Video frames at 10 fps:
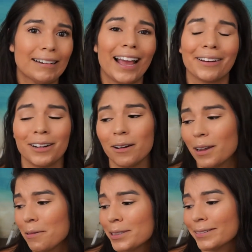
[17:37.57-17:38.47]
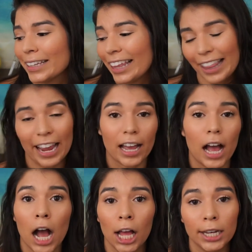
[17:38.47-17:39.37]
I don't know, it was really like
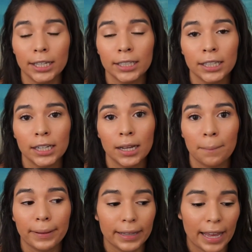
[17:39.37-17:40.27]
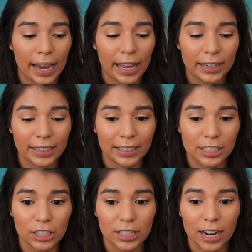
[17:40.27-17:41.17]
unplanned
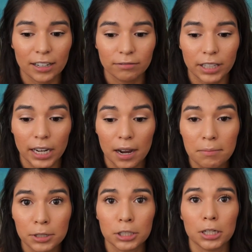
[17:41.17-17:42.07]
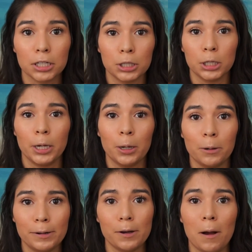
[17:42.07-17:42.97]
and just kind of like, I'm just gonna sit
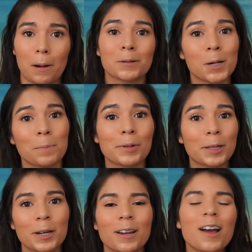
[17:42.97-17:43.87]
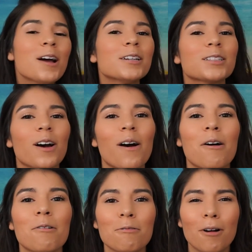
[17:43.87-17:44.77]
here and talk type of thing.
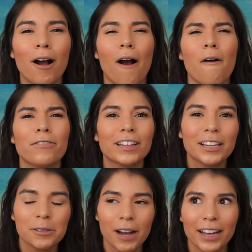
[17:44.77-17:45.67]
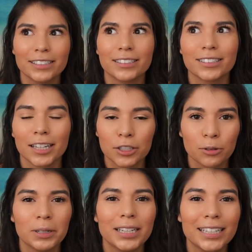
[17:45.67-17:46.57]
So hopefully you guys
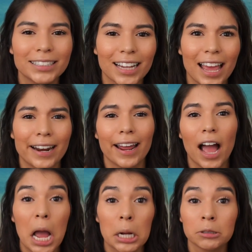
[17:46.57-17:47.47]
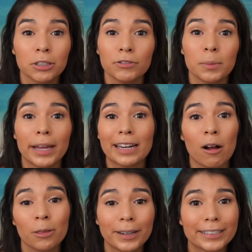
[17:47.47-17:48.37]
enjoyed it, and I don't know if you made
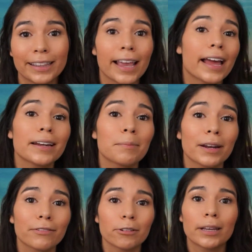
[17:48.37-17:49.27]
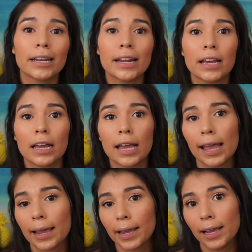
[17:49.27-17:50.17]
it all the way to the end, but if you did,
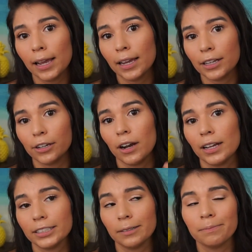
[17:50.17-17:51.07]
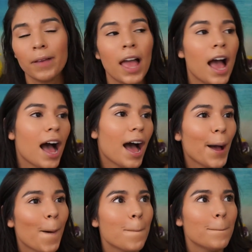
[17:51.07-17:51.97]
hey, you're awesome.
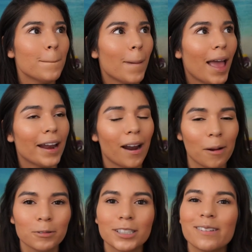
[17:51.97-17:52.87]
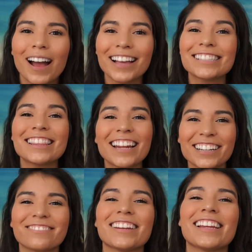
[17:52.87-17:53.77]
And I will see you guys in the next